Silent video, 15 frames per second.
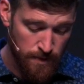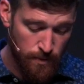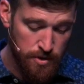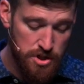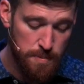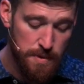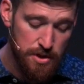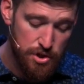we
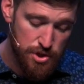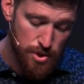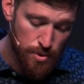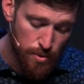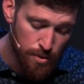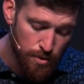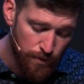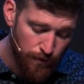should be
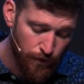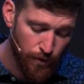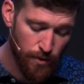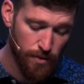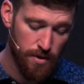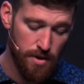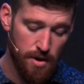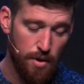
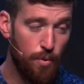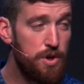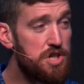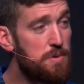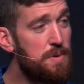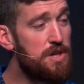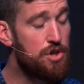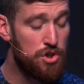truthful. We
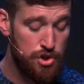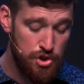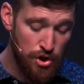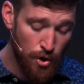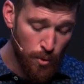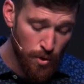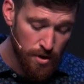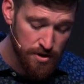should be
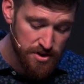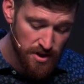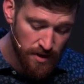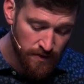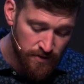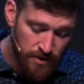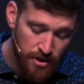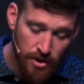doers
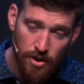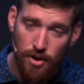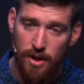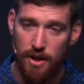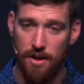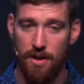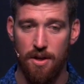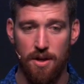of
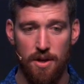good.